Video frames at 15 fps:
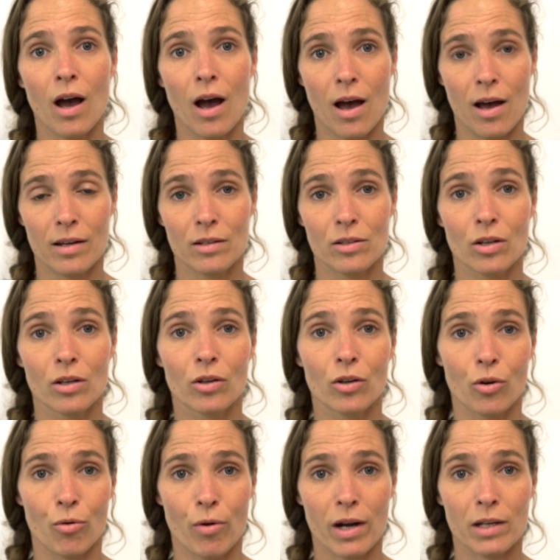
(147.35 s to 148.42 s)
and
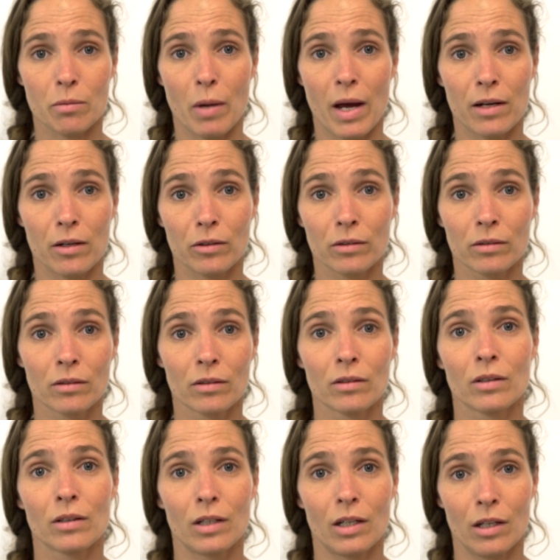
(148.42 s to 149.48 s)
correct manner
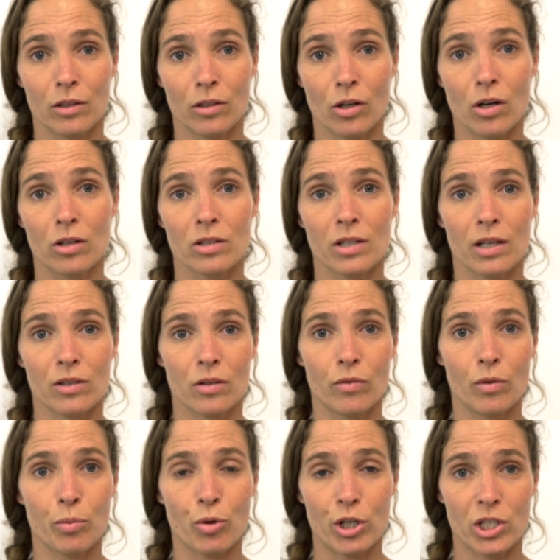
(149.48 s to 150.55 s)
in the context of
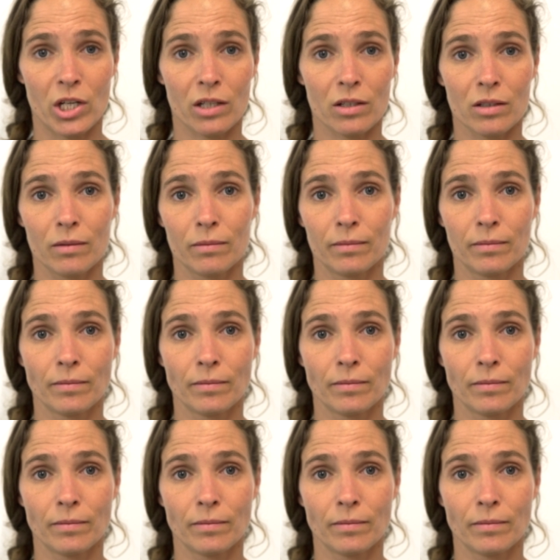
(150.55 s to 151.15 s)
the project.